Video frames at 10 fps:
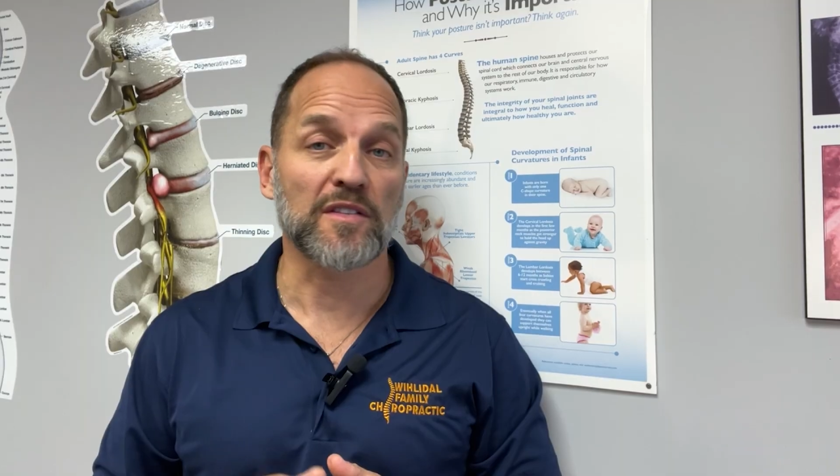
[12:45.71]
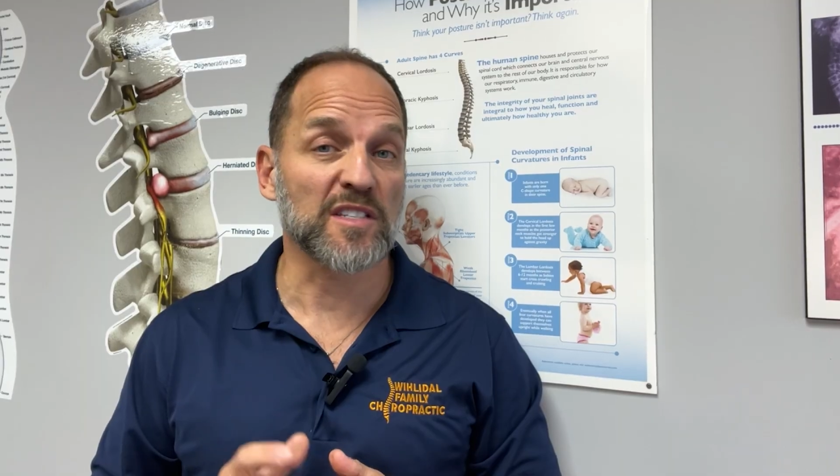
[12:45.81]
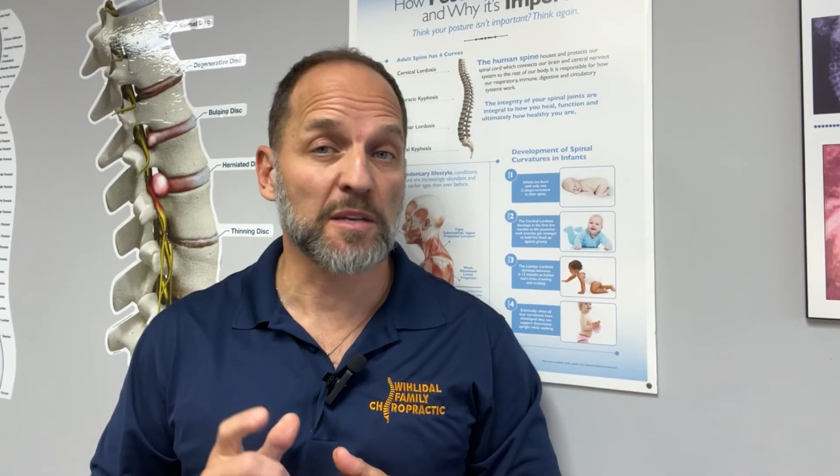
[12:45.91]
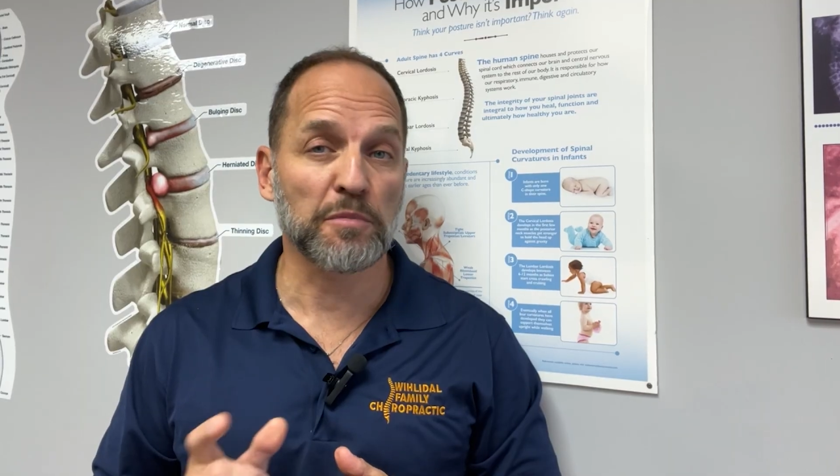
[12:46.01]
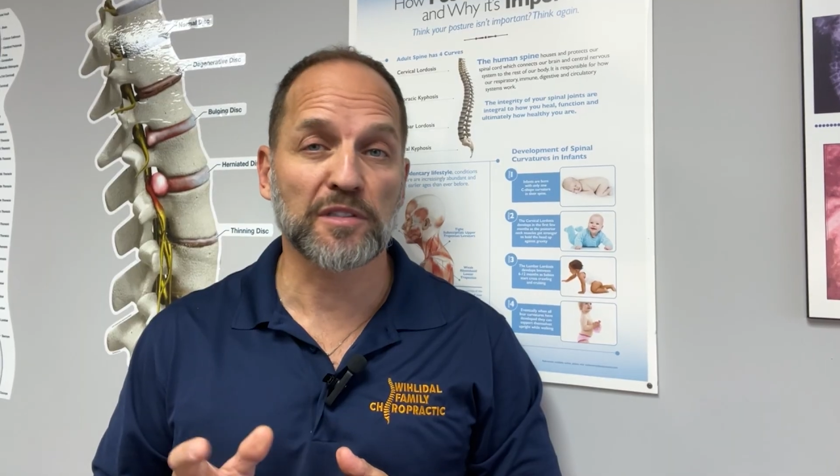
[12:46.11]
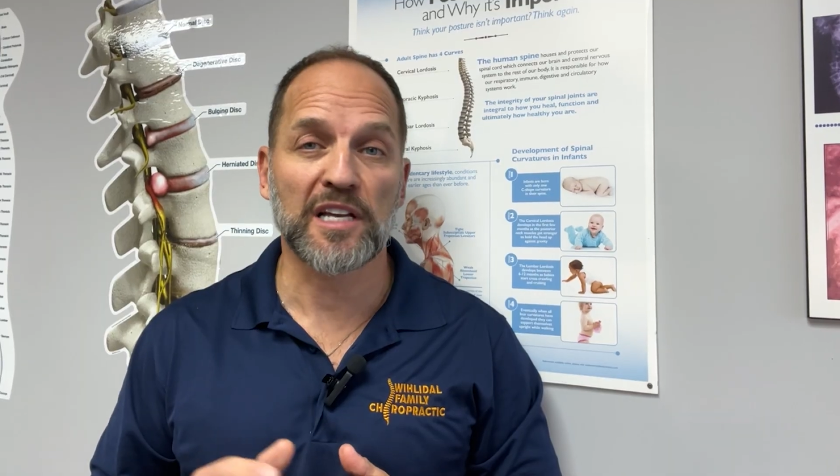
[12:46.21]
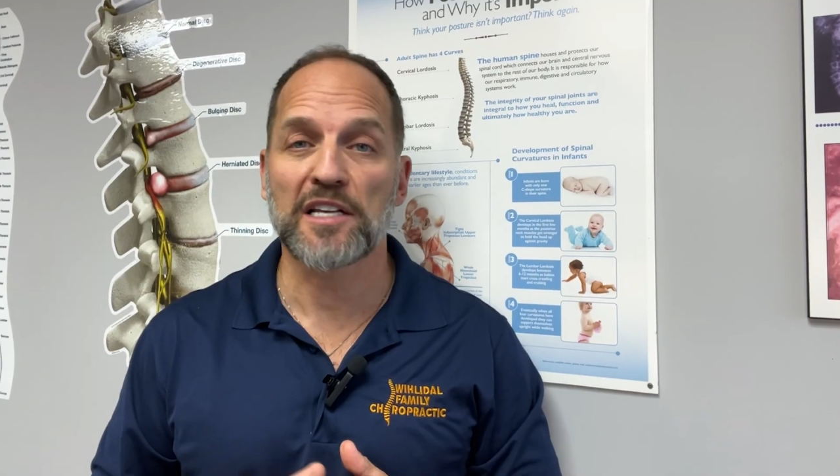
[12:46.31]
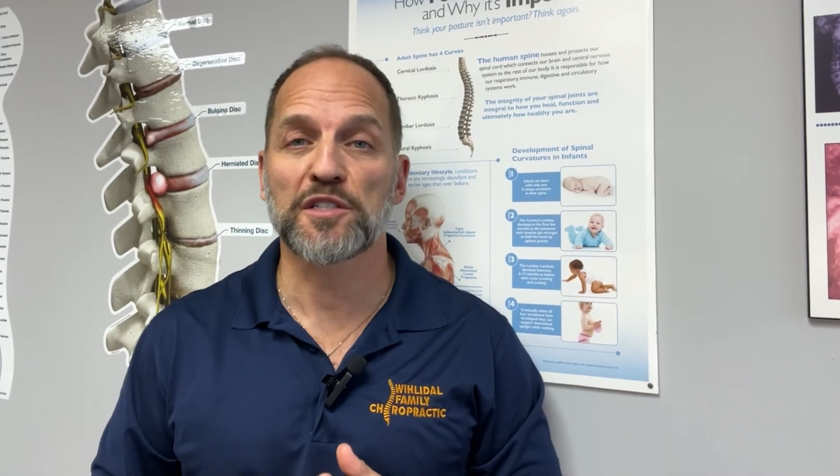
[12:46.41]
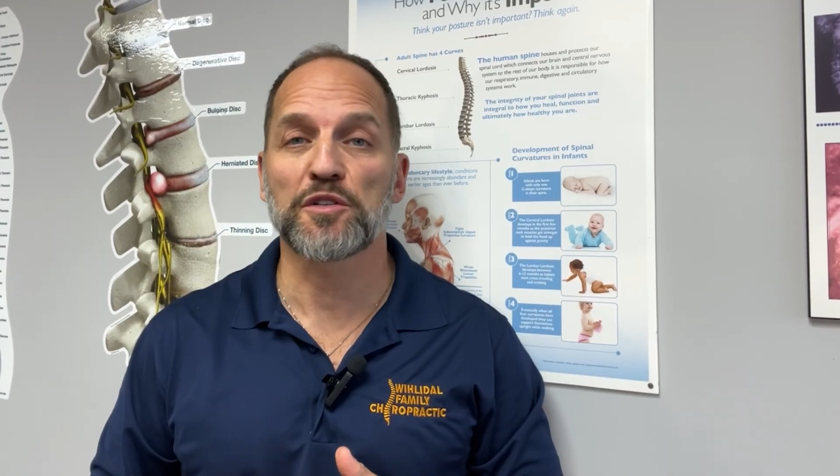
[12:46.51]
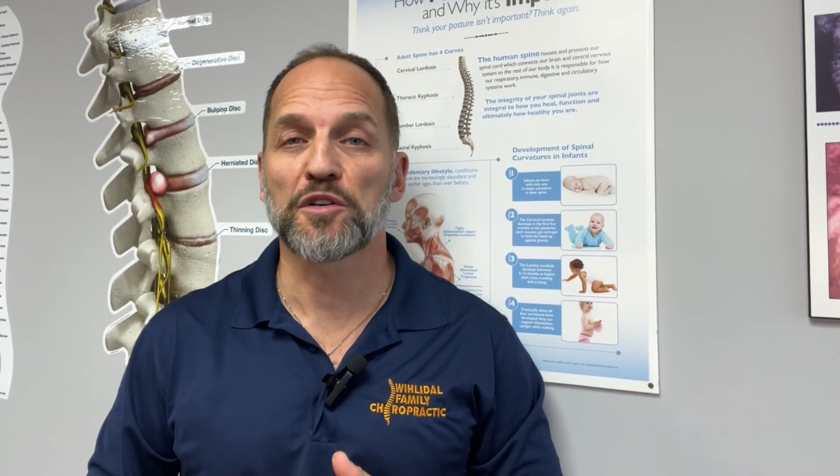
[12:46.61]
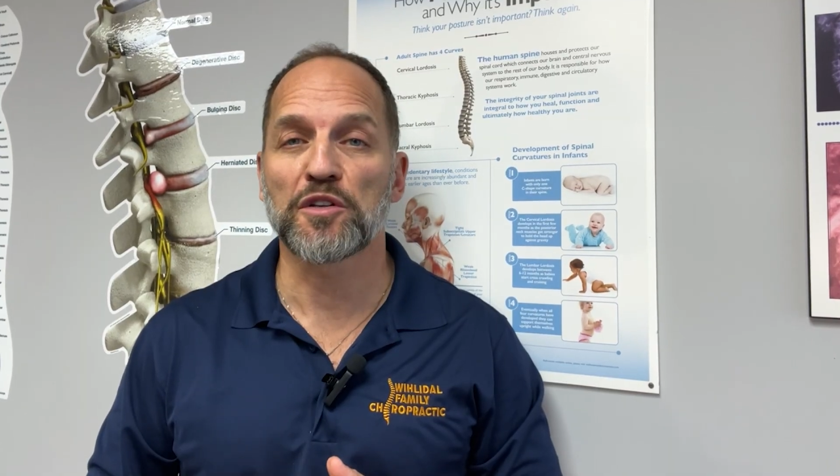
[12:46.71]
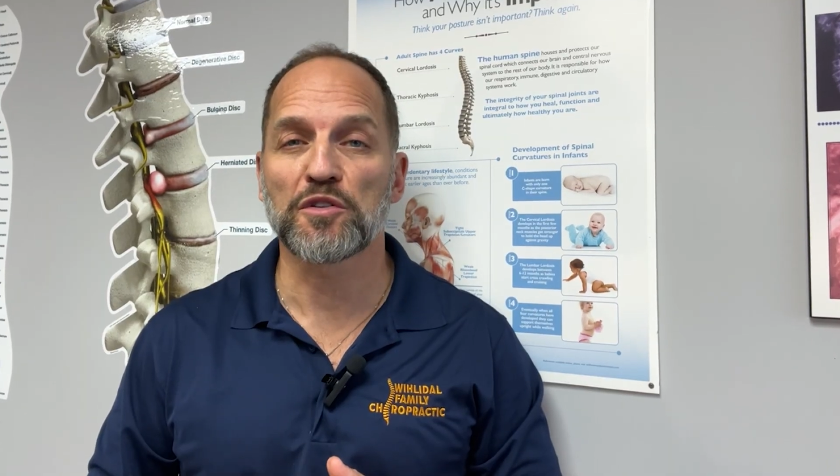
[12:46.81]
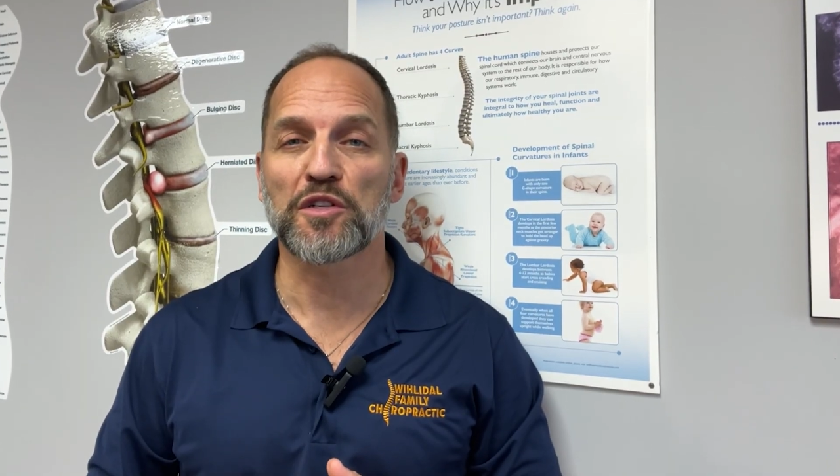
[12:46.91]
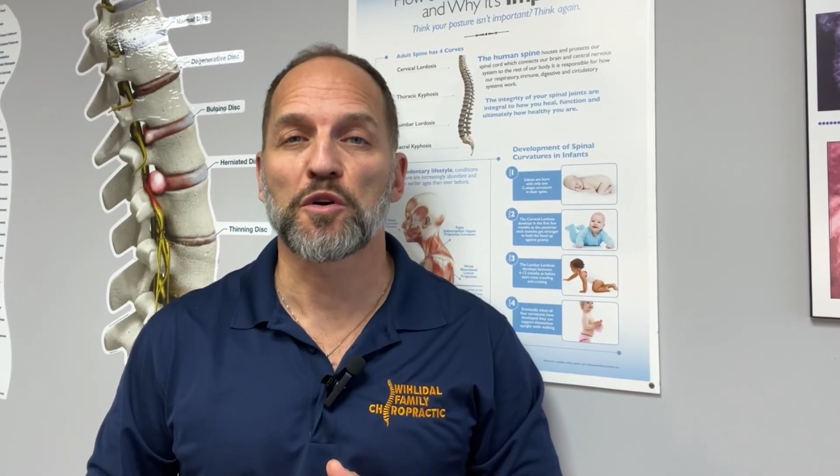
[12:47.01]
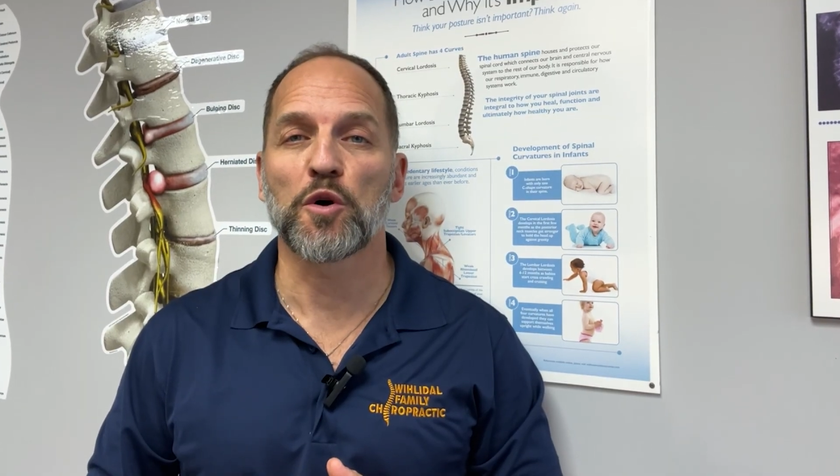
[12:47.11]
the simple tests you can use
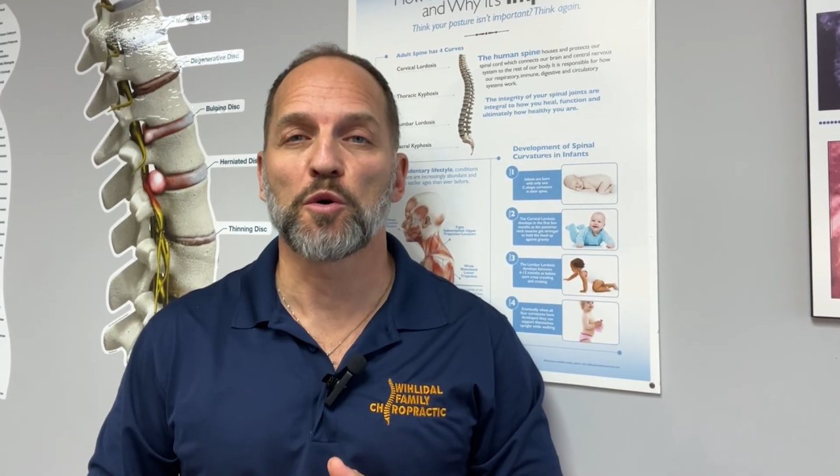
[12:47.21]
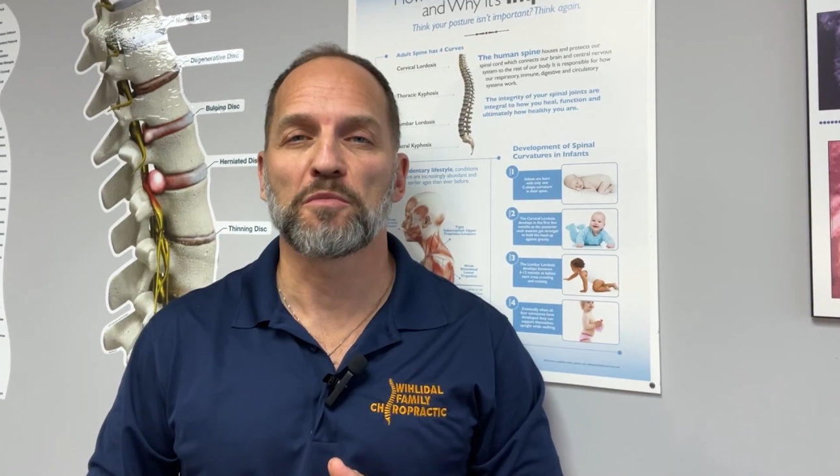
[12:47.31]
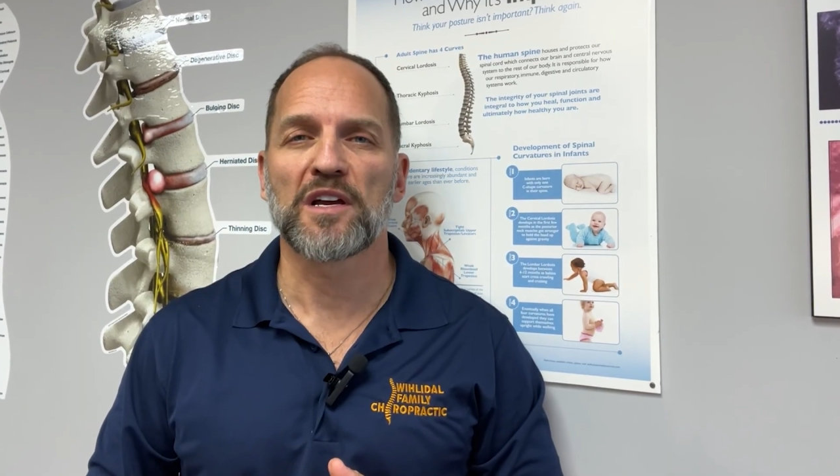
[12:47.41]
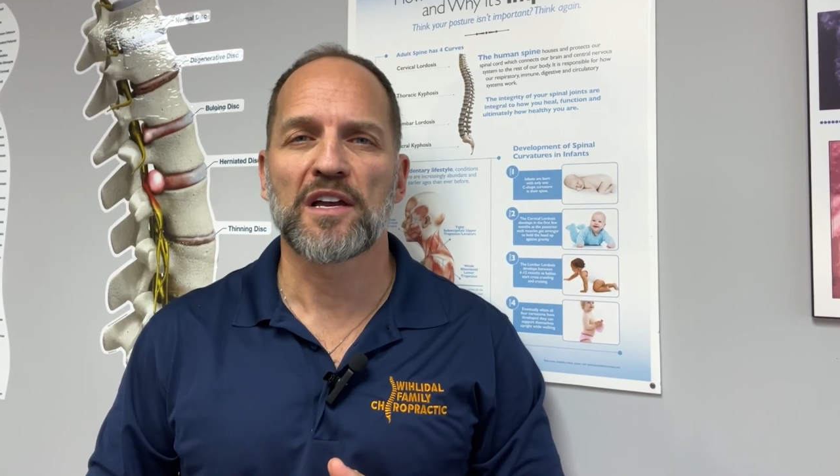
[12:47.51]
at home,